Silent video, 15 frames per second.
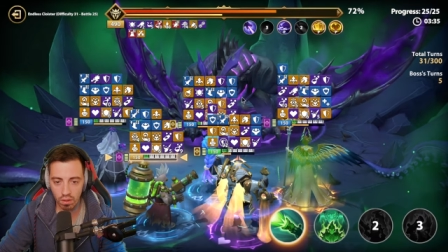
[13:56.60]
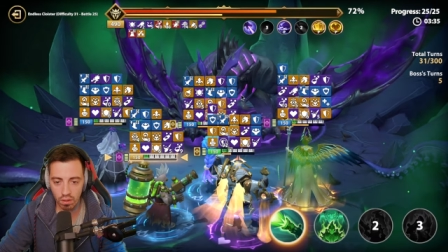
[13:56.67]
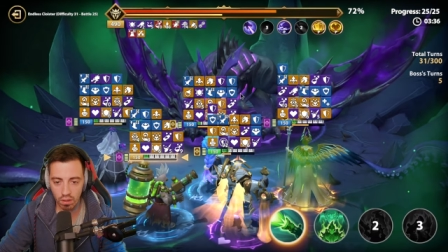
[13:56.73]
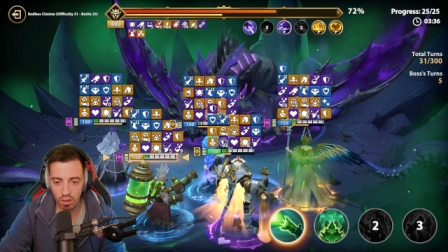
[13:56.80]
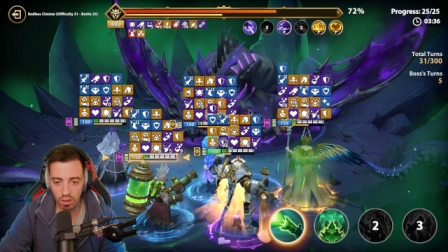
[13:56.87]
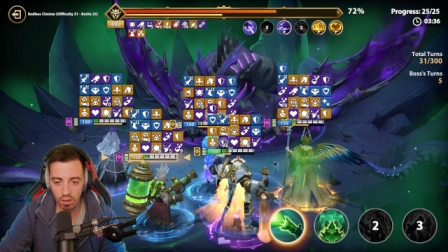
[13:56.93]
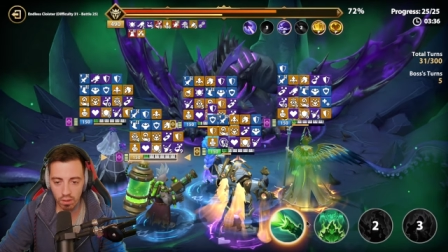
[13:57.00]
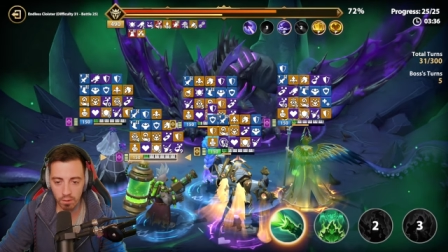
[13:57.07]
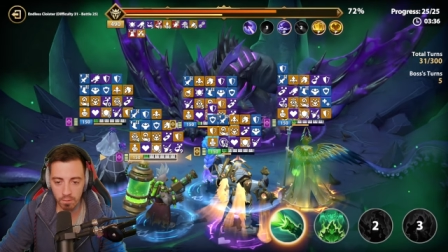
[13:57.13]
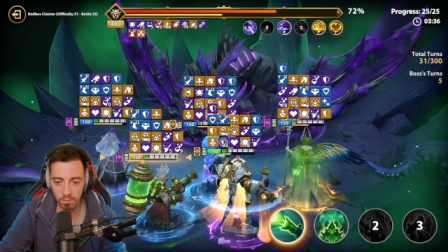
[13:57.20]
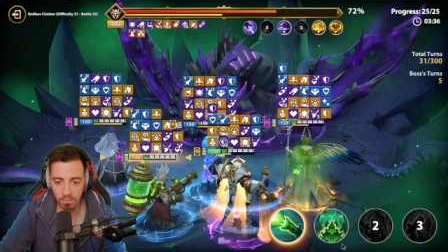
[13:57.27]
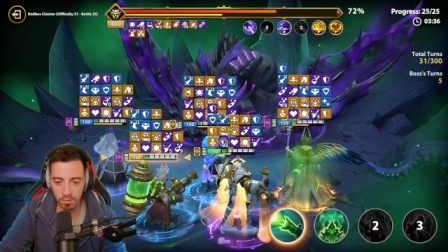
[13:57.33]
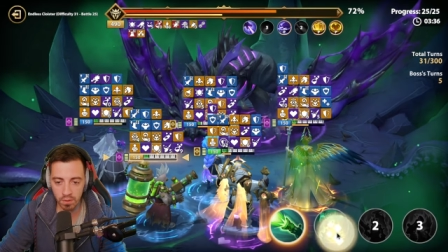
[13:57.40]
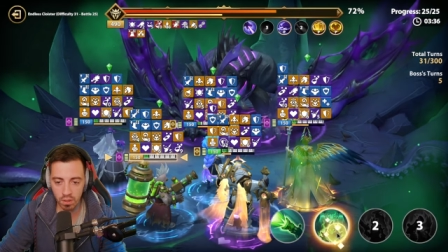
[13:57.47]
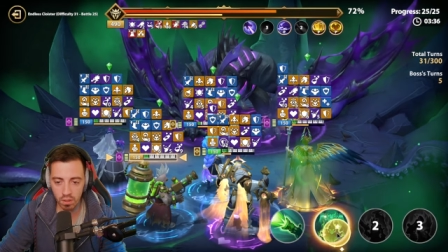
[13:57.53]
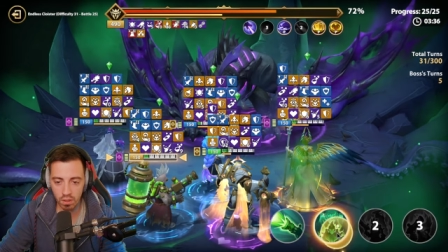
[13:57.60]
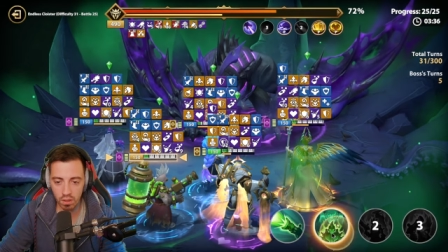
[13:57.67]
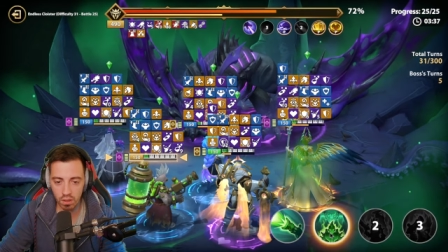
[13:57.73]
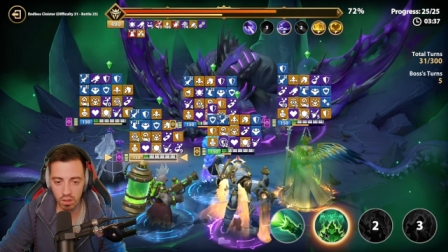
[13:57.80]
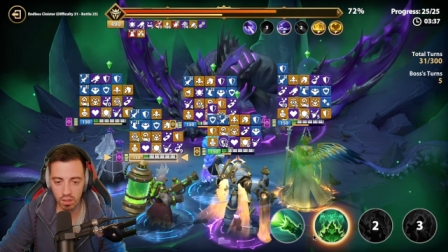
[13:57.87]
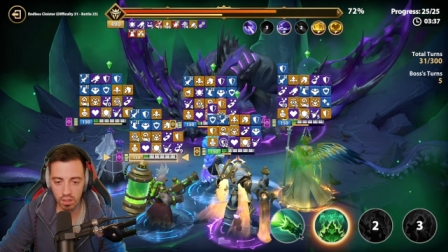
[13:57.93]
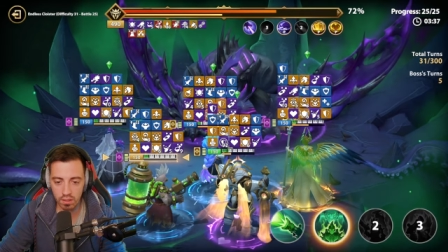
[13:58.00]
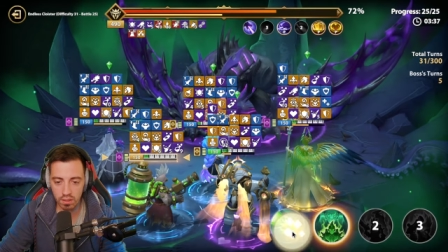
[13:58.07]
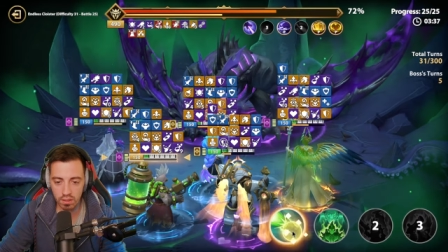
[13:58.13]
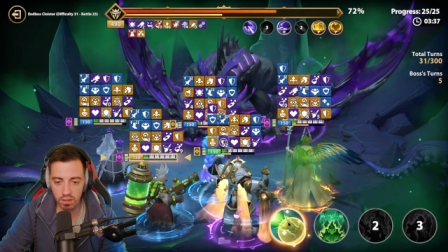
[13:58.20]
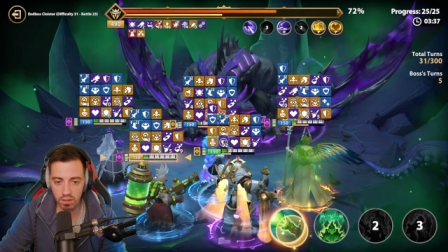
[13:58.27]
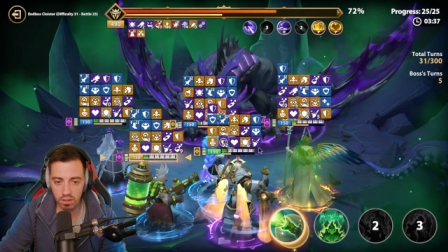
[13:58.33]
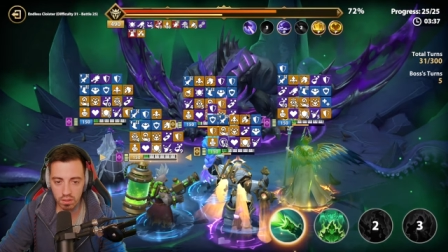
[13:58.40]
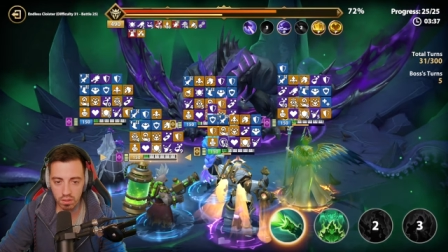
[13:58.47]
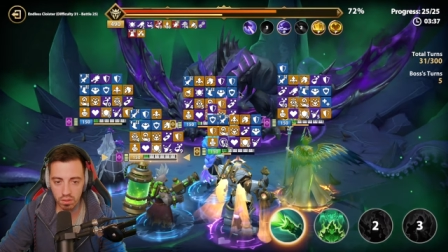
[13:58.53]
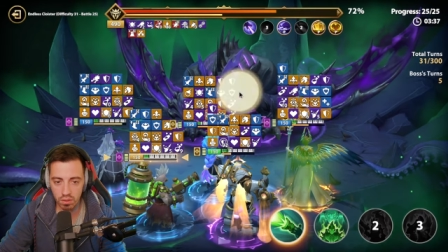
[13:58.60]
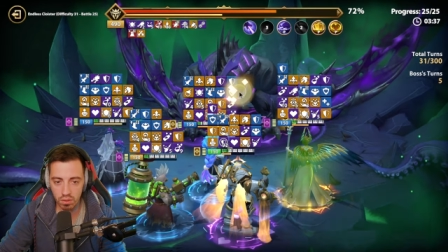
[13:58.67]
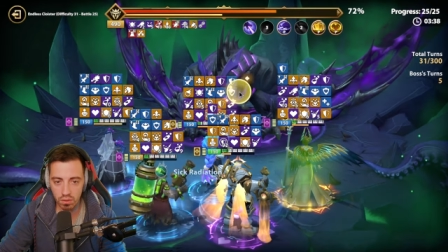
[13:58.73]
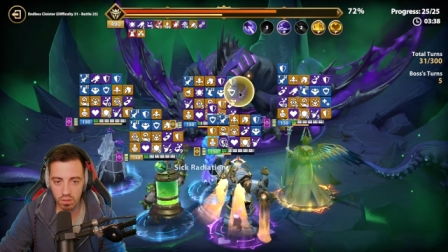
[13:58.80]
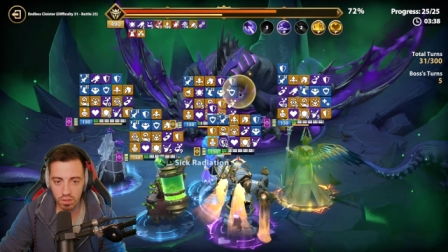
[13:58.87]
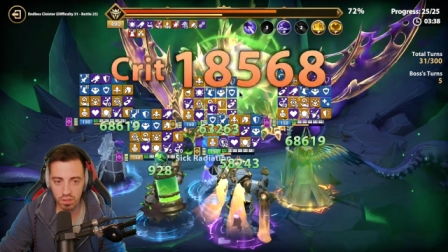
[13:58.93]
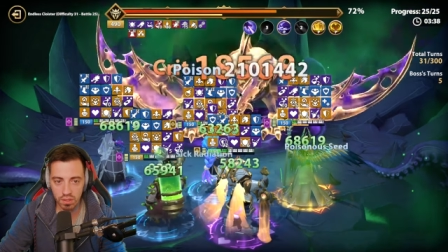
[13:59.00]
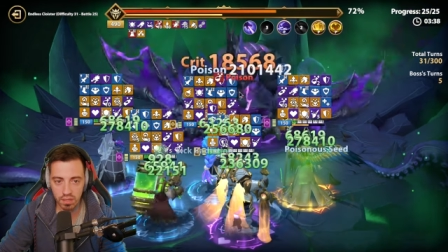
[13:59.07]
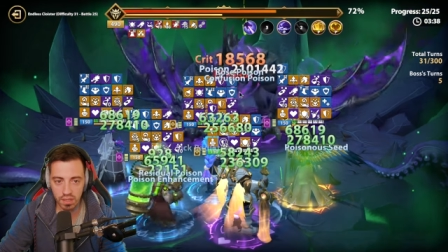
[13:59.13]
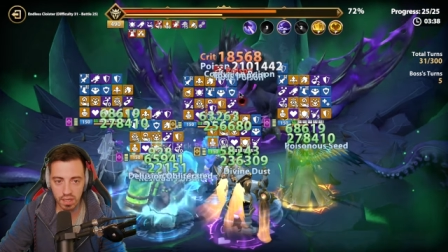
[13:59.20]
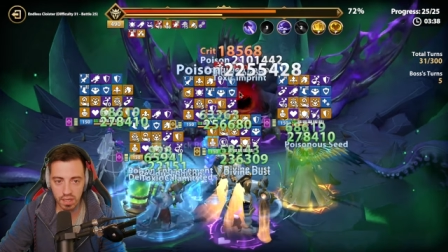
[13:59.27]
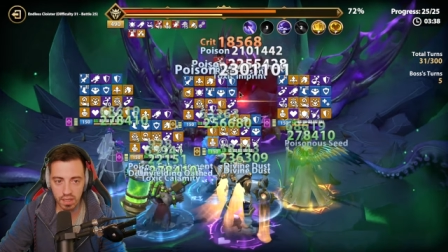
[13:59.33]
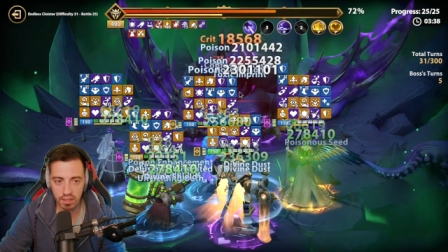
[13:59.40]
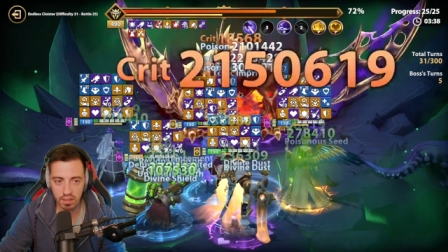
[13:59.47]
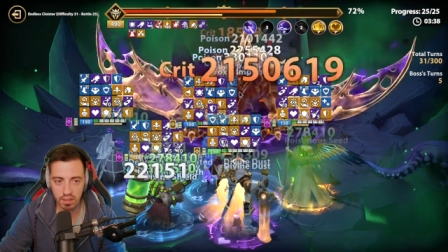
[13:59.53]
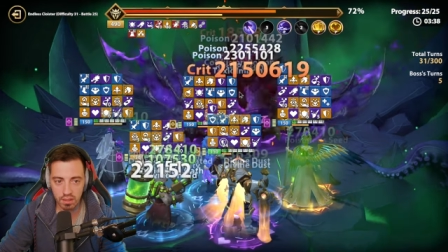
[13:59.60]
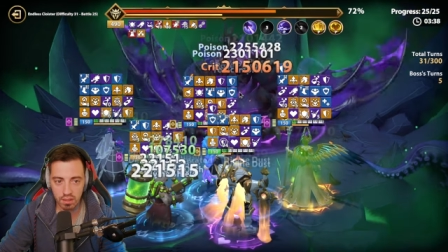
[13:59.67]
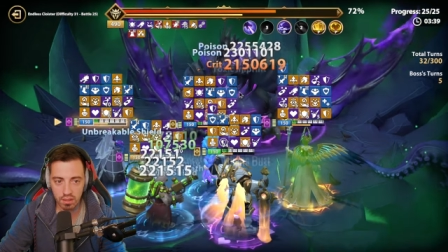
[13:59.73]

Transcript: Um, let's use that.